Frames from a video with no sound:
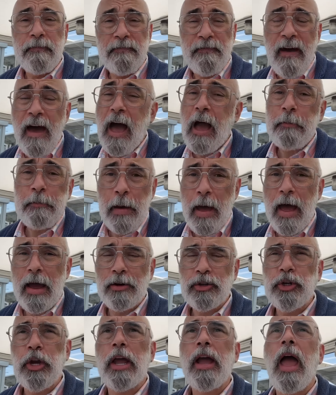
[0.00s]
fag
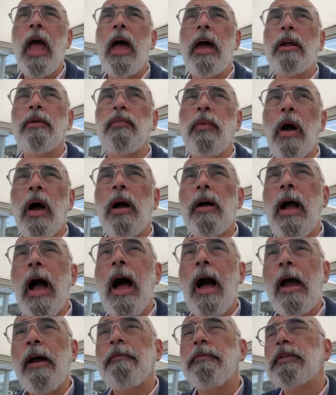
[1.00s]
bashing, and I, uh,
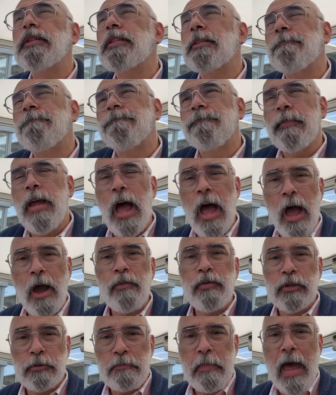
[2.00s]
I was
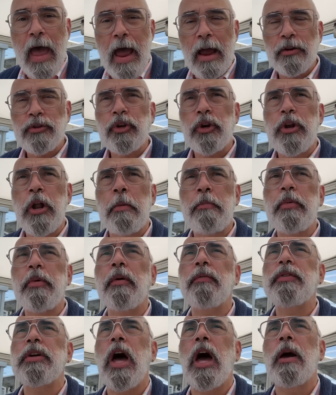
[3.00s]
I was bashed a
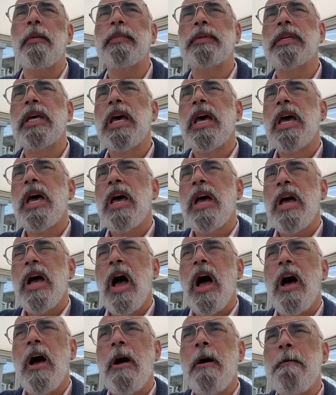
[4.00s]
number of times.
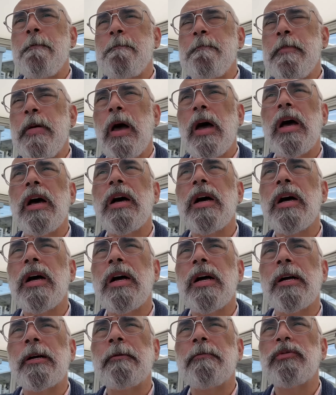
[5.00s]
Um,
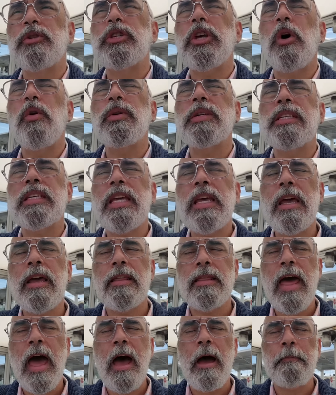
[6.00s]
so
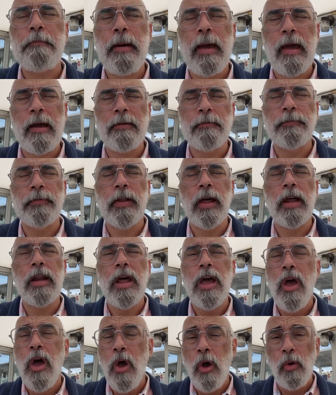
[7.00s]
seeing that
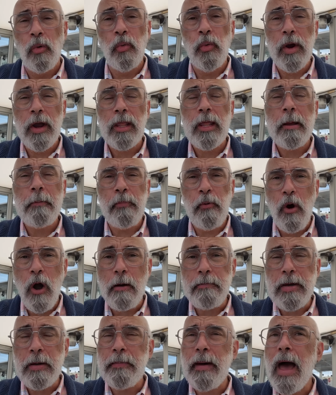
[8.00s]
pamphlet really
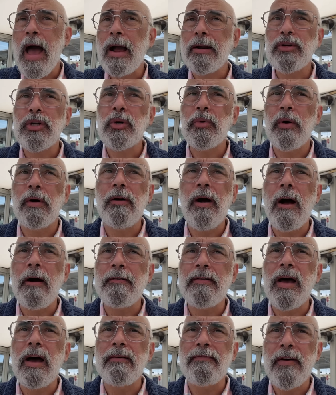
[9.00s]
brought me back to a,
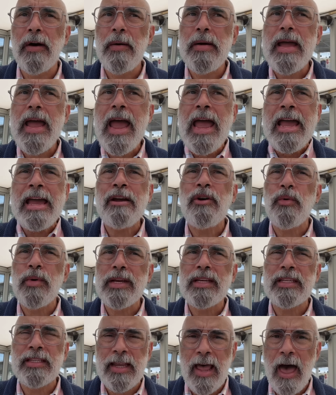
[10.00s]
a, a very
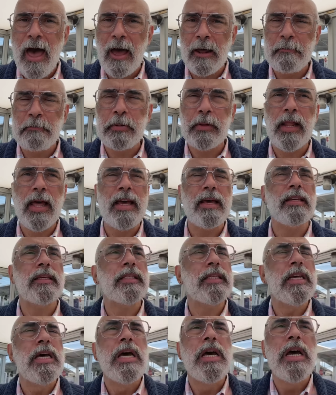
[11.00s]
angry, sad
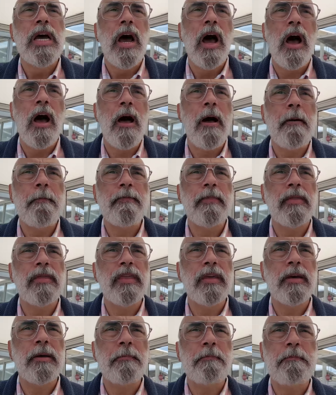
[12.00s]
place. Um,
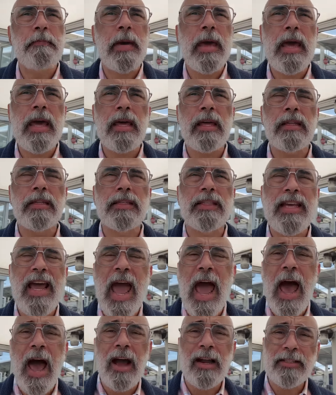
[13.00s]
the pins,
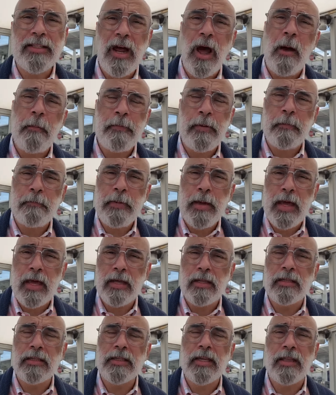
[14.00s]
the ACT UP
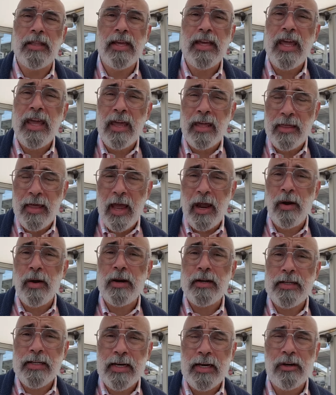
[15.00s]
pins and the Keith
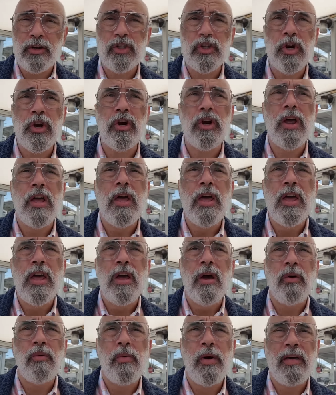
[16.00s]
Haring t-shirt
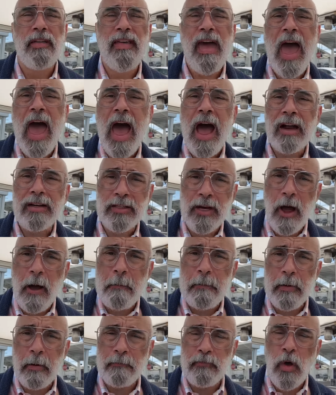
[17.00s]
with ACT
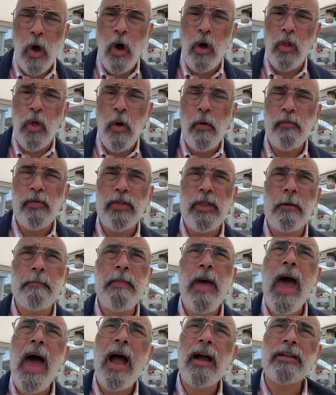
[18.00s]
UP all over
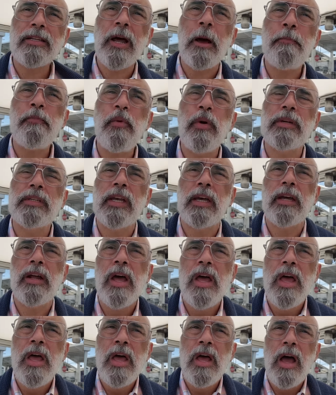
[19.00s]
them. ACT UP was a,
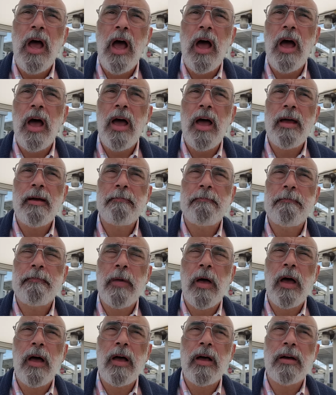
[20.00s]

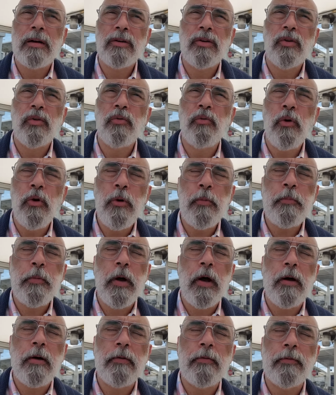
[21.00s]
a group
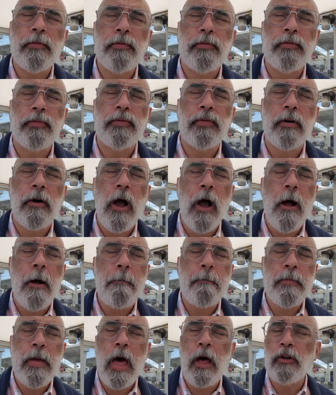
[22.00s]
of
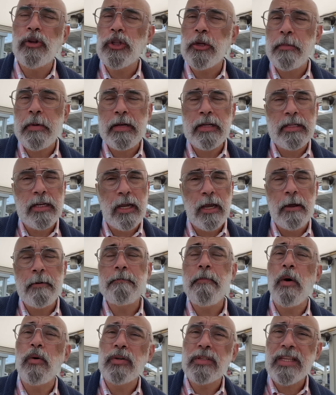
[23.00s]
um, LGBT,
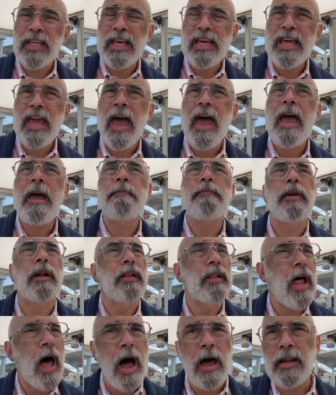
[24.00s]
mostly gay, but
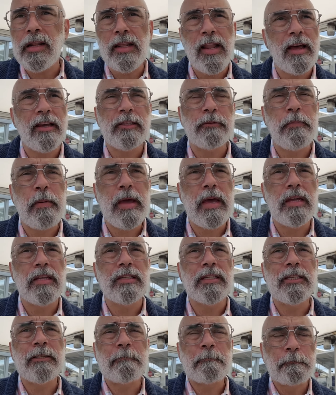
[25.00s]
a lot of
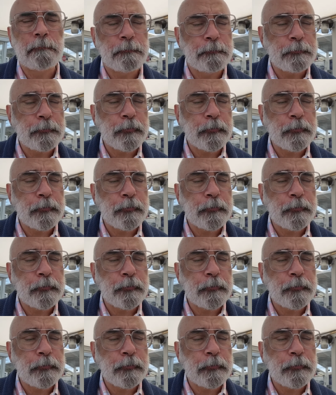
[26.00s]
lesbians